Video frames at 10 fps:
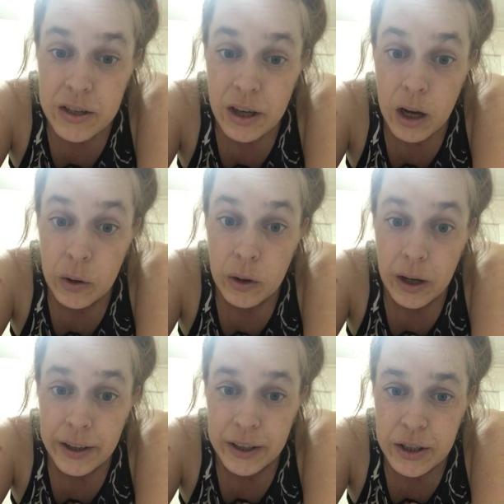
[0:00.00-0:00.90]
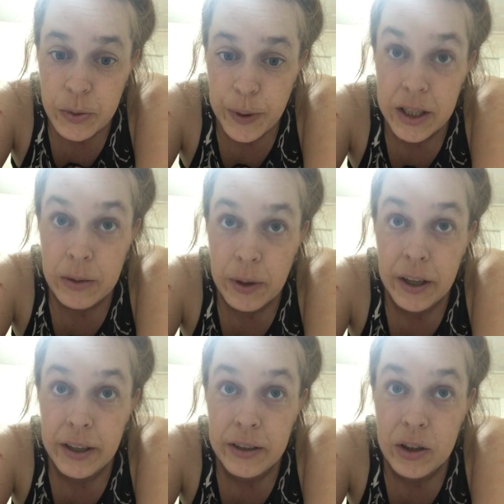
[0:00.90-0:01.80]
So I need to speak to
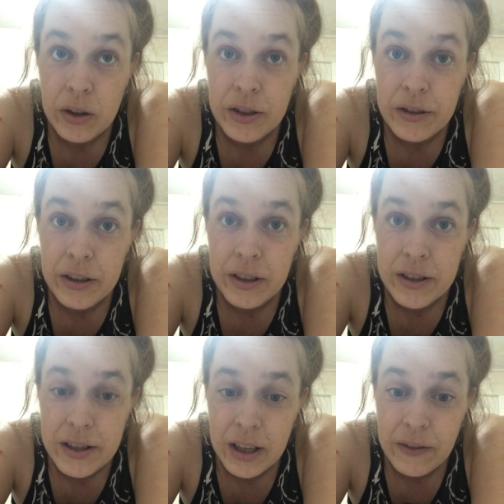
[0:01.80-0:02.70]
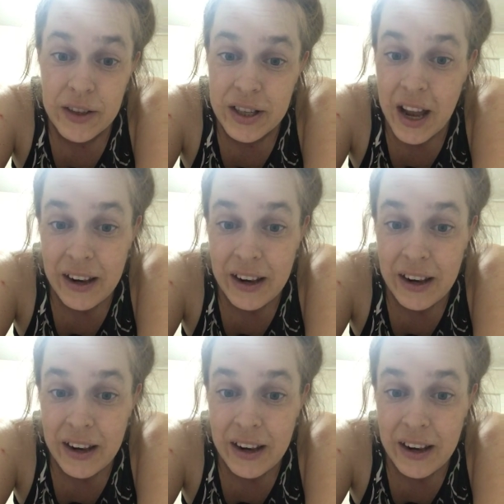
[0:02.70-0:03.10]
my doctor and see if there's